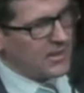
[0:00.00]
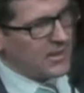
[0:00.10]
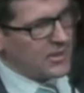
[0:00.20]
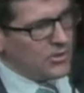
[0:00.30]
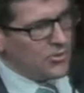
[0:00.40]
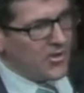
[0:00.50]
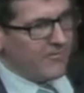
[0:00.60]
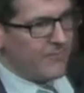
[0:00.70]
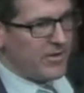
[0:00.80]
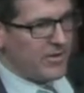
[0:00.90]
you
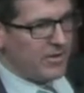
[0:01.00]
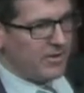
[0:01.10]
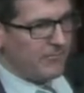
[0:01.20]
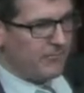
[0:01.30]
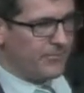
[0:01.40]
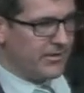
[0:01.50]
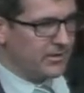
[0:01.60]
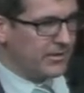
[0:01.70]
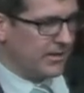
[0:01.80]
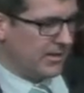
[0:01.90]
have been
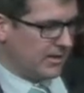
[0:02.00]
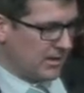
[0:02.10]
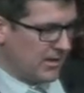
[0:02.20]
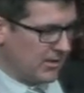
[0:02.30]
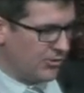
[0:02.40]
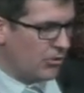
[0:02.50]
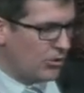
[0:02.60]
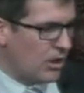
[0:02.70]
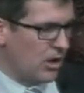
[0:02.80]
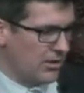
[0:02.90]
building your
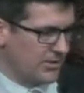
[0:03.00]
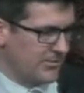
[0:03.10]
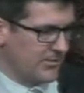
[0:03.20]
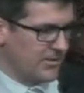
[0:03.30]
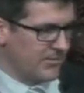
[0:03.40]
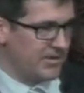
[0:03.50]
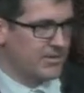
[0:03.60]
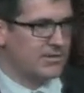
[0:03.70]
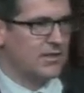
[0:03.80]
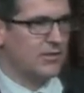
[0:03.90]
knowledge about the
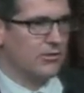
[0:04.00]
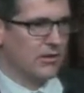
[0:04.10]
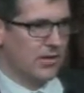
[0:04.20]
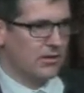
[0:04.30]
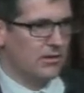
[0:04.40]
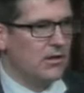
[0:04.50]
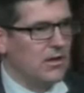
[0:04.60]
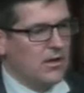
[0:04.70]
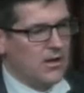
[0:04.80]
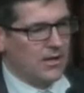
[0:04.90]
business that you're in.
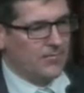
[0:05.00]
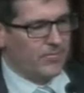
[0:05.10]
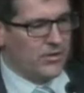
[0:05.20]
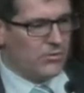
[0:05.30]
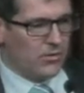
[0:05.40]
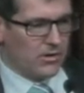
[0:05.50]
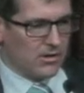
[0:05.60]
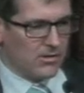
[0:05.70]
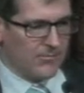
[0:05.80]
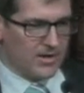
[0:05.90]
You
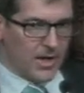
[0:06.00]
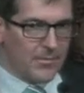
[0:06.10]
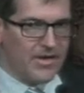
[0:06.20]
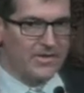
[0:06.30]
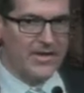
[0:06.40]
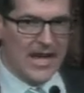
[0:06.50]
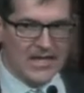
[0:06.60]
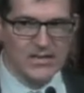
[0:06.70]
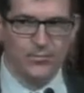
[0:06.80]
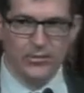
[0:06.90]
are becoming the
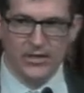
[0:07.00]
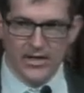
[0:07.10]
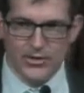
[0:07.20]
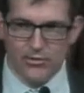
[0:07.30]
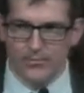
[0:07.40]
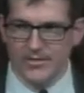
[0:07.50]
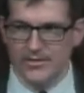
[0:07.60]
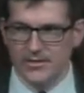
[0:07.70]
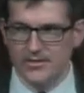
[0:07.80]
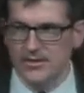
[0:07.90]
expert in your
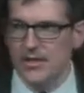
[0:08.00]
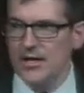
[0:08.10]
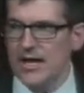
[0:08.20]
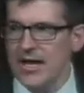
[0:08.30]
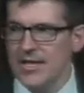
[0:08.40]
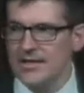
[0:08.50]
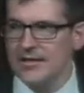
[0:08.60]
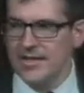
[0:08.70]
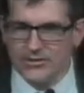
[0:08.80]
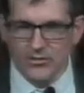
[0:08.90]
business, and
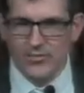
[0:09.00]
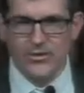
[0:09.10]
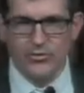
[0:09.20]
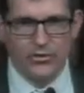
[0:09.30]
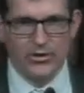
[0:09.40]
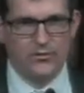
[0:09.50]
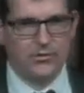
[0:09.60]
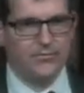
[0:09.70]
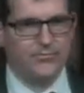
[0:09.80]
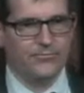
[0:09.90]
that's going to be
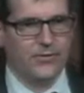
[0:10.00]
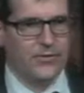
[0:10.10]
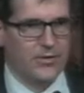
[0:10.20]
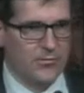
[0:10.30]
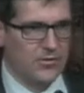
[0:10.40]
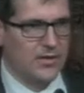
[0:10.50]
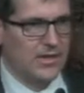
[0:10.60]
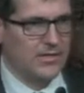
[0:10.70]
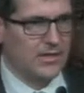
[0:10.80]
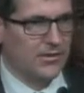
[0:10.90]
critical for you to
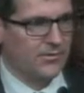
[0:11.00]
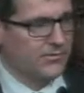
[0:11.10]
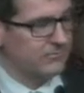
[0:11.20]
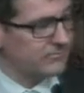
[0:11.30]
communicate to others.